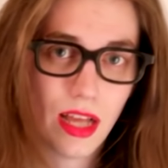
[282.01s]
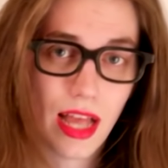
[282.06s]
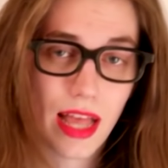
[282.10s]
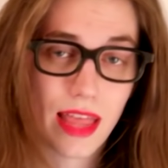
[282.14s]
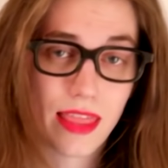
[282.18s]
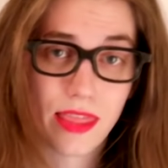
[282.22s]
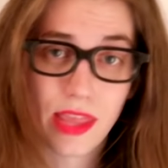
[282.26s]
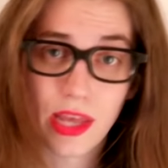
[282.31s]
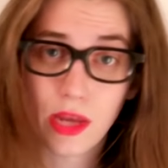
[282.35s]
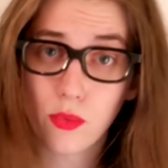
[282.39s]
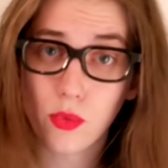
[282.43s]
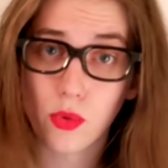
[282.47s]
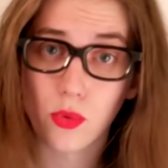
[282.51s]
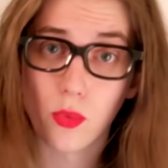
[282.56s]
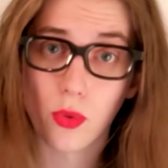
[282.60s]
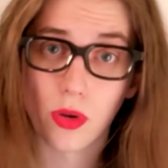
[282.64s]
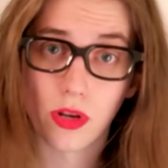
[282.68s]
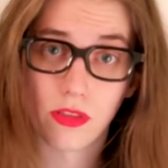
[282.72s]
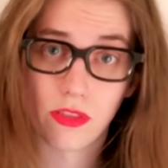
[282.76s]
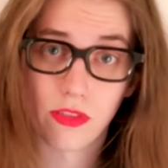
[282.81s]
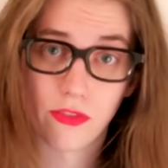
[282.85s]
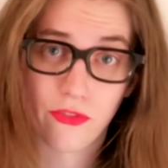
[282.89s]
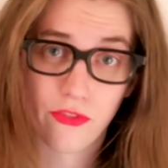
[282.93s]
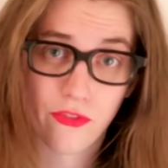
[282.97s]
And they were one
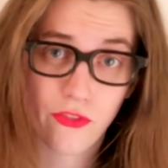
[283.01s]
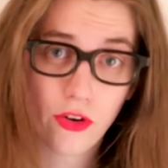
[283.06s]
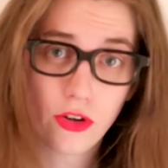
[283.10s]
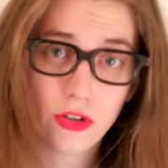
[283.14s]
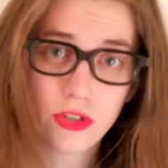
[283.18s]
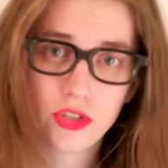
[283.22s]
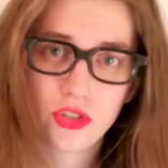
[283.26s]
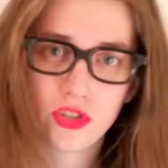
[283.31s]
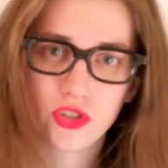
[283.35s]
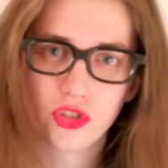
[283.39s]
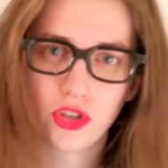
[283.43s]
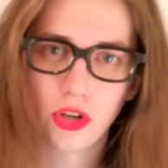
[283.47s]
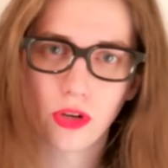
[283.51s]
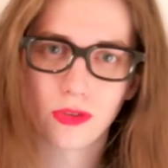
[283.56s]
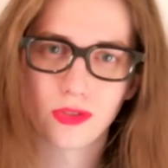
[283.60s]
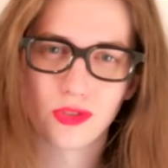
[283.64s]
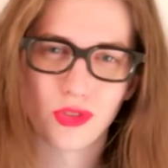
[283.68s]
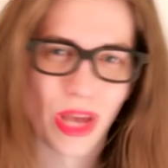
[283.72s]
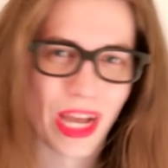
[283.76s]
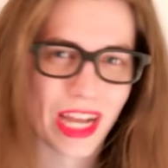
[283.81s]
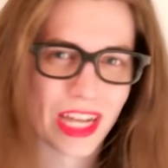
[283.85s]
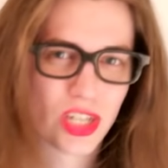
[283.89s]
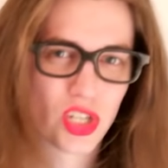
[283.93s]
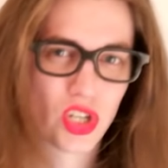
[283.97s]
of the first shows
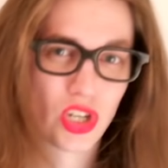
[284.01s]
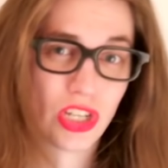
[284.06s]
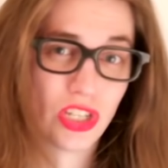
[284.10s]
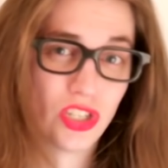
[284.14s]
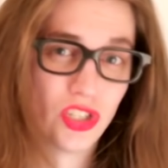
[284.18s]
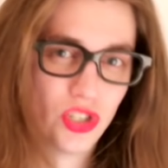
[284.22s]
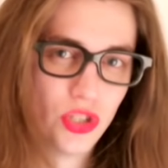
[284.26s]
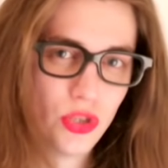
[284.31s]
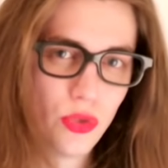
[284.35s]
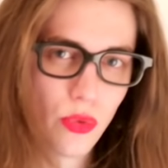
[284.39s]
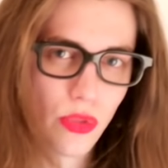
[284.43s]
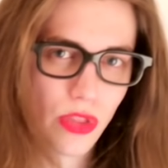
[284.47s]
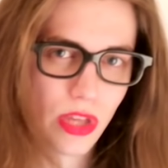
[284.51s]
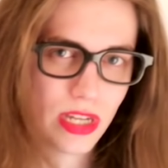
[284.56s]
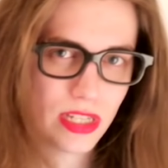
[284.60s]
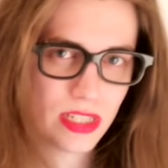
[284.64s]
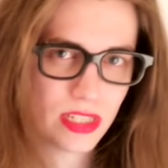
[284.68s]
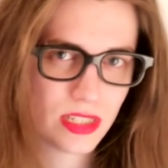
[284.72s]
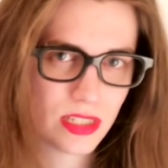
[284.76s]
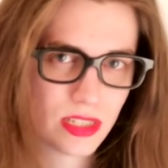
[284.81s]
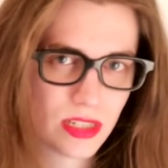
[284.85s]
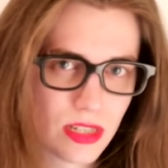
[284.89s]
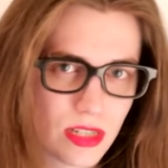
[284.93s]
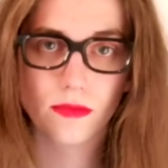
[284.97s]
to actually do
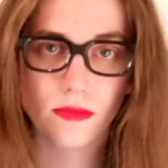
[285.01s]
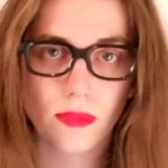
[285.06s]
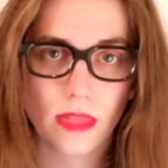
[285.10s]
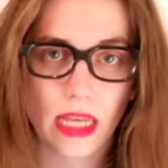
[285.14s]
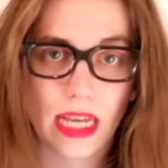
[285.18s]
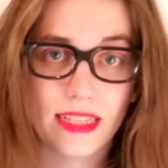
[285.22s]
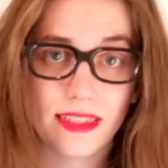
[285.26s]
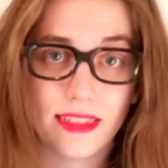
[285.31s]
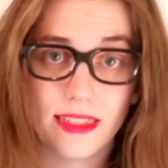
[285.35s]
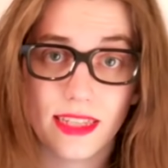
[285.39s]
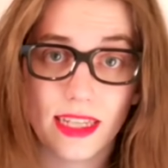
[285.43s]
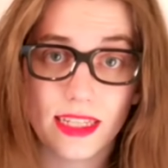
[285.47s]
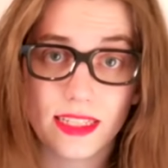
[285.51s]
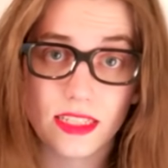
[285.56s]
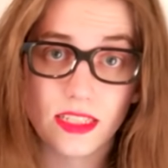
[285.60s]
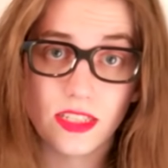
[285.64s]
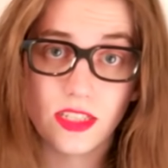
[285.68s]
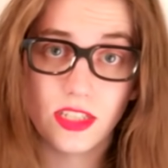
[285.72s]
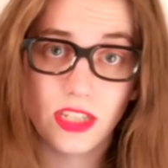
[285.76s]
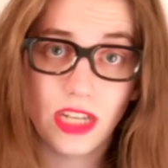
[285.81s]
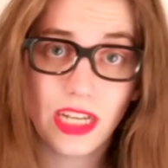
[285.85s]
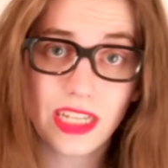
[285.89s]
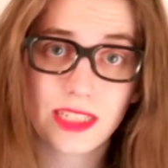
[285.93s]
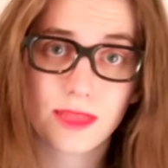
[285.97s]
this. It doesn't
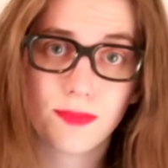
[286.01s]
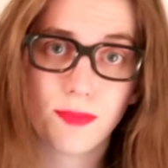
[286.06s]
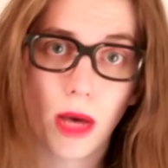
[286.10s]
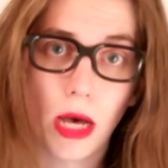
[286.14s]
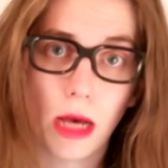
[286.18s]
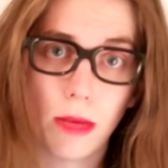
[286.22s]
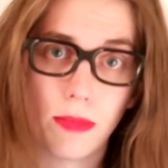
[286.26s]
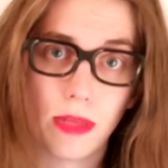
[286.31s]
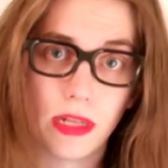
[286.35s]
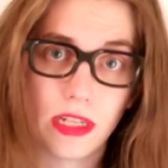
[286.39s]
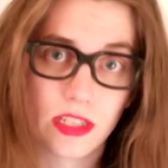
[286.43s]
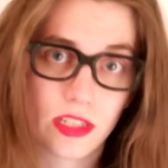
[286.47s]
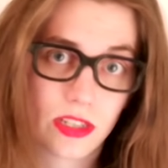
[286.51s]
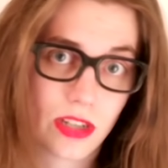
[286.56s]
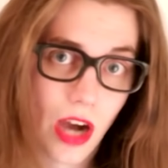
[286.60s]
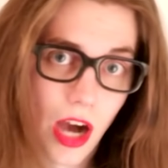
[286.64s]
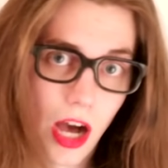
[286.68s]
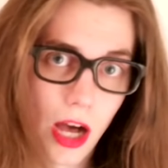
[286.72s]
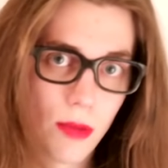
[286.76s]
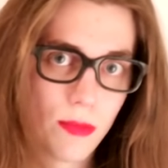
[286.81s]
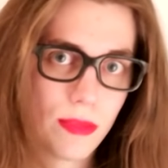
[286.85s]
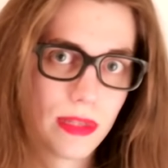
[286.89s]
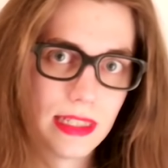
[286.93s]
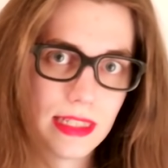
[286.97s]
just publish
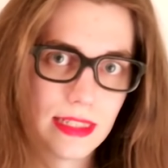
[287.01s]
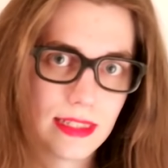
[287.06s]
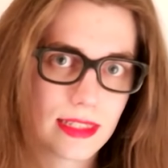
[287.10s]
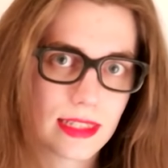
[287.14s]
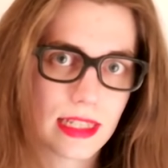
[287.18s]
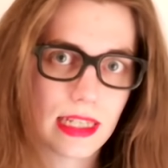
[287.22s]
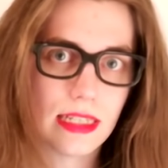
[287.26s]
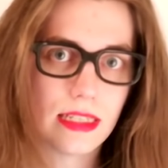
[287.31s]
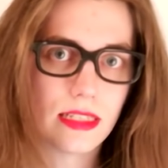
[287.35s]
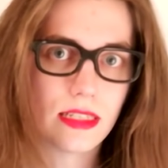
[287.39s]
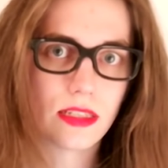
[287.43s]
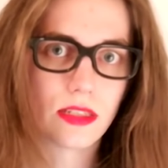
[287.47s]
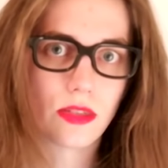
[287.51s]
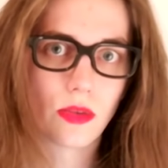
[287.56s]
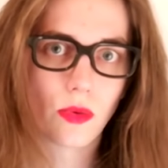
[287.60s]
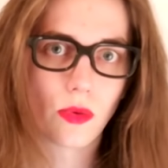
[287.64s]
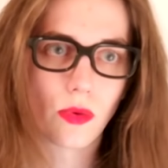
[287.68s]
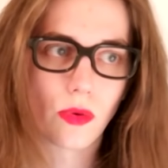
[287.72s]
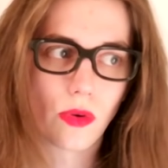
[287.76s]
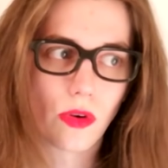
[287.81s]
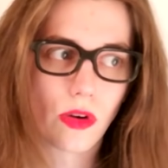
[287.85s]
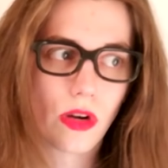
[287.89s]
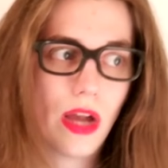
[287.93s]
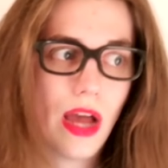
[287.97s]
comedy skits
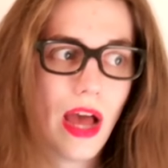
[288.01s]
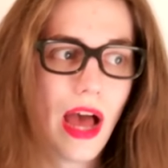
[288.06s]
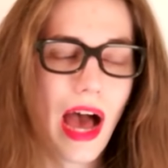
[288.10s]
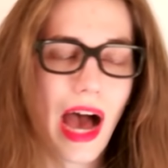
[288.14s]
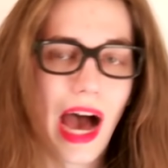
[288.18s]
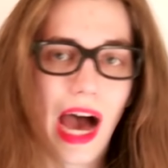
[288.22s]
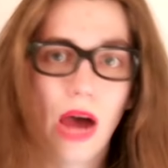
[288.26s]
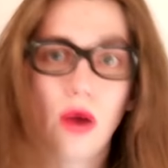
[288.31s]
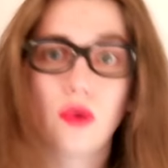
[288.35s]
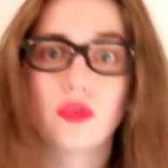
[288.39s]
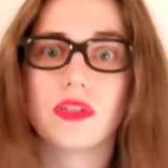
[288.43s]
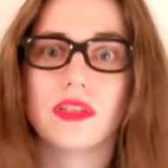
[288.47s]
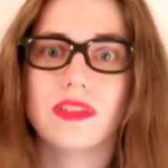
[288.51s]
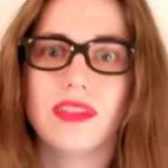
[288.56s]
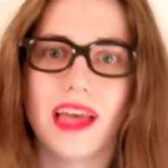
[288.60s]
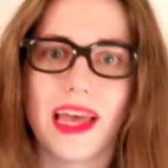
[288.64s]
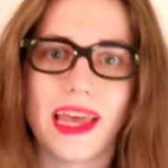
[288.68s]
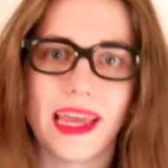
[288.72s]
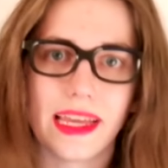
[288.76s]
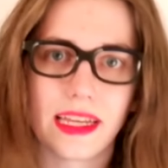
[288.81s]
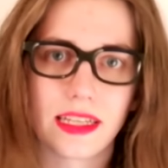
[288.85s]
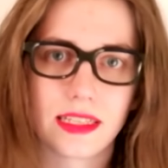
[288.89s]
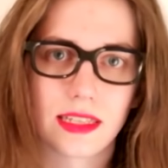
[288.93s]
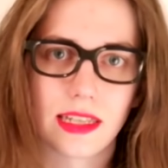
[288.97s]
or
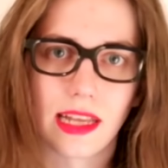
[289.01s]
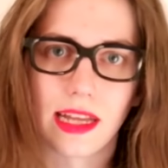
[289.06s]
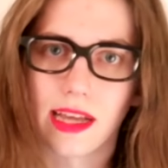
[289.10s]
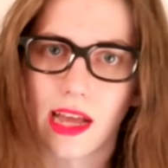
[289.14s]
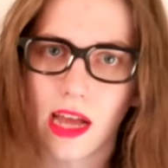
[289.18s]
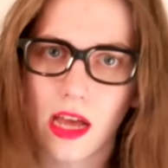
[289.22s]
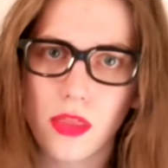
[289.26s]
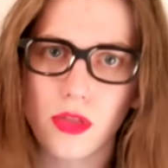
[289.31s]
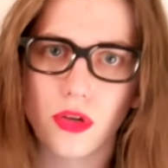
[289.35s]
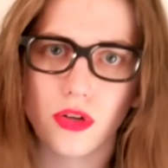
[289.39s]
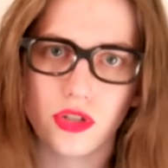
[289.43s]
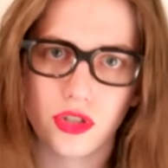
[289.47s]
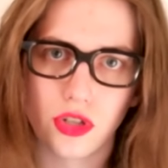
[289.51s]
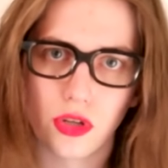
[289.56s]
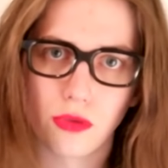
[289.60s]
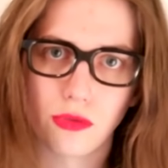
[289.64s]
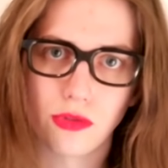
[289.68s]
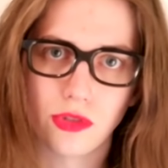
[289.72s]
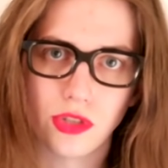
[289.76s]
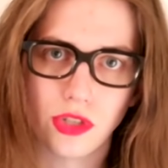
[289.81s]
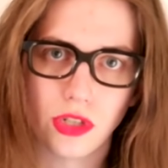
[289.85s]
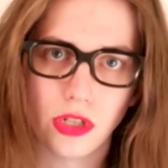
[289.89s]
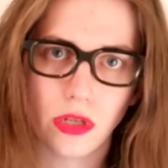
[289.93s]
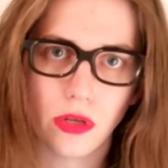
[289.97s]
outtakes like other
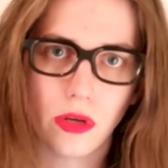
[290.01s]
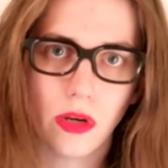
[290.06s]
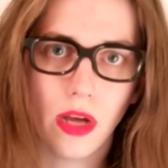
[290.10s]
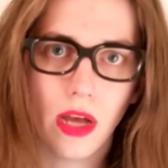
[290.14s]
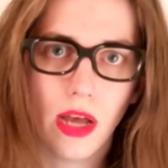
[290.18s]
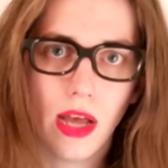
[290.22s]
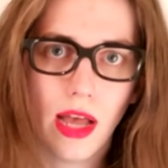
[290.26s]
shows do.